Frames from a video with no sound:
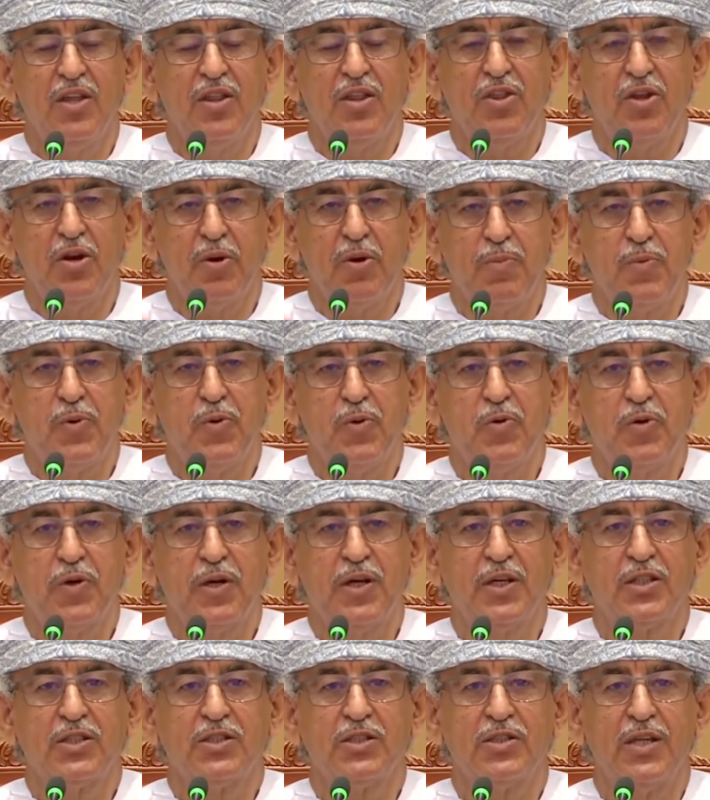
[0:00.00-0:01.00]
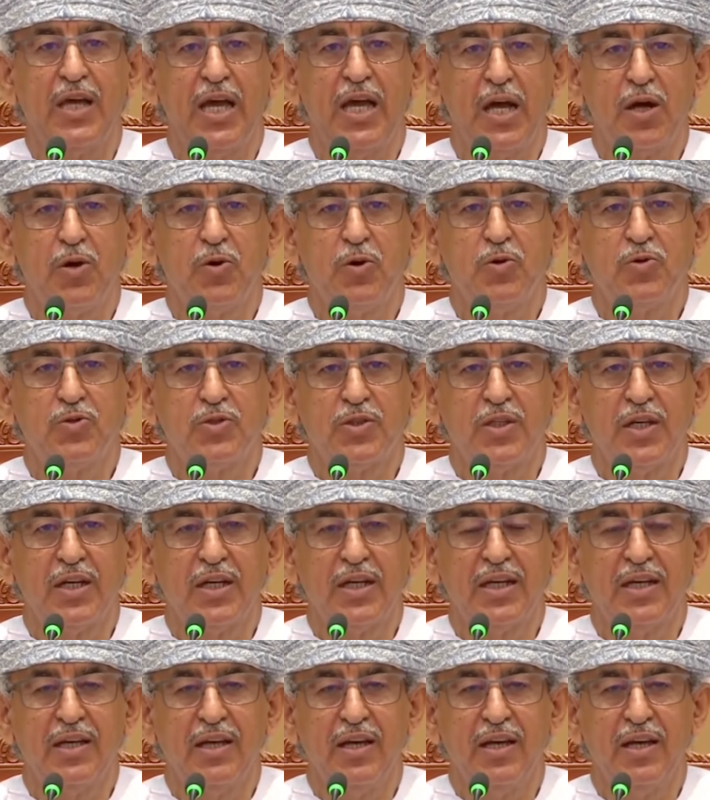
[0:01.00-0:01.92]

therapeutics, diagnostic,